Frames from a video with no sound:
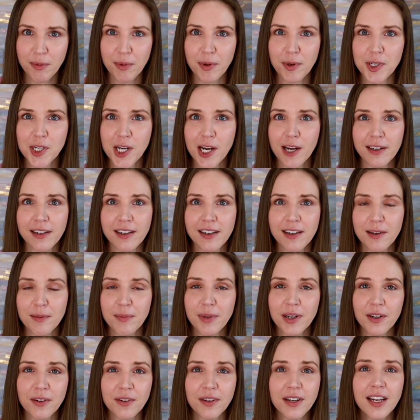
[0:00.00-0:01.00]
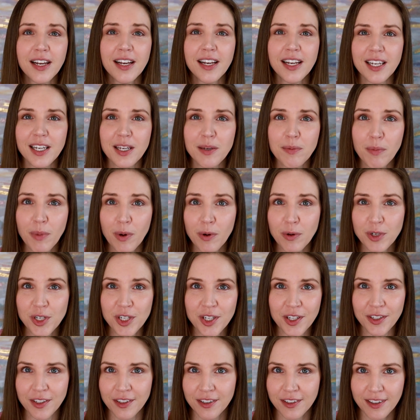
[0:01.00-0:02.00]
we were talking about
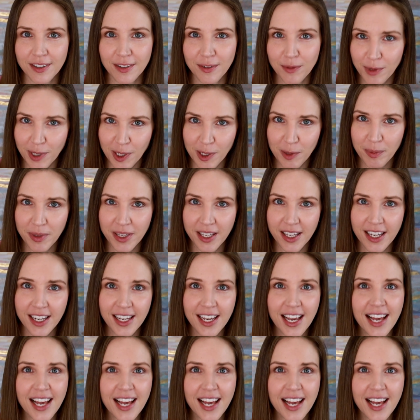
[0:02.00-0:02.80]
emotional well-being,